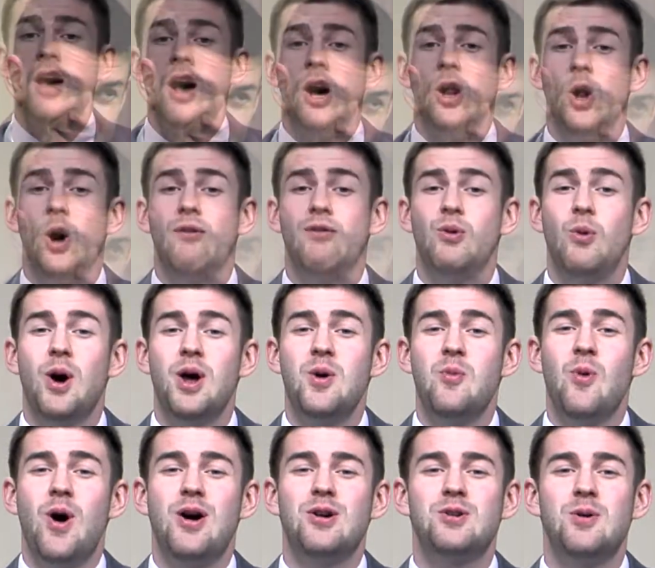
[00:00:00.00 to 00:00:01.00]
Hello everyone and
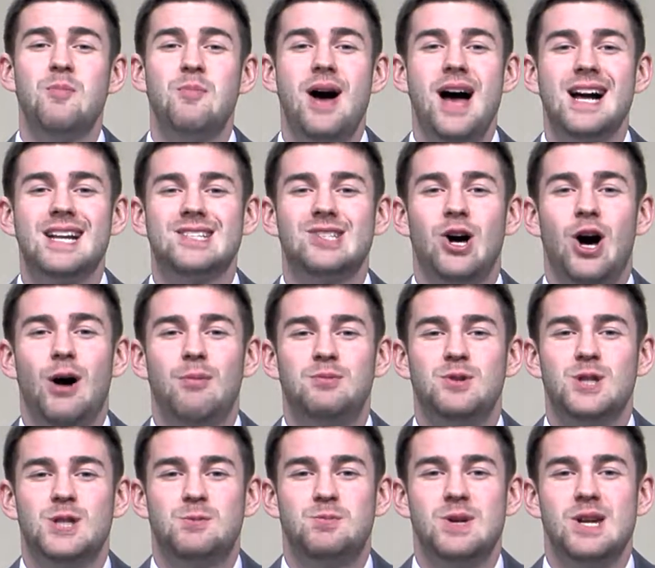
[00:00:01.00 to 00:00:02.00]
welcome back to Up
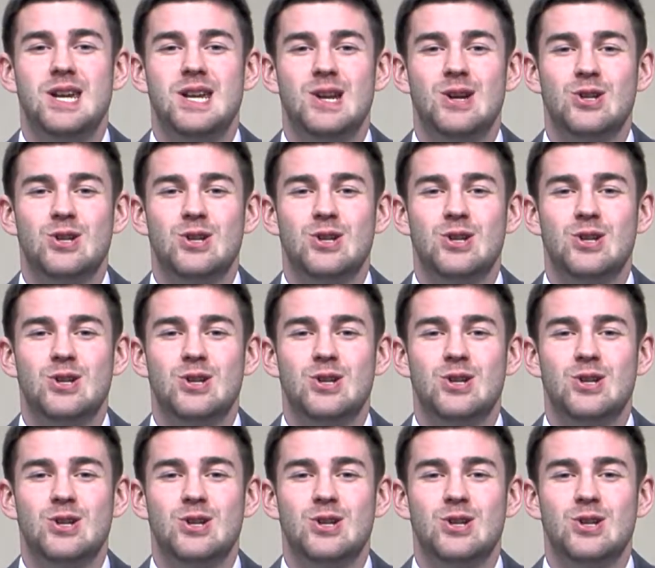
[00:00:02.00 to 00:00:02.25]
to Speed,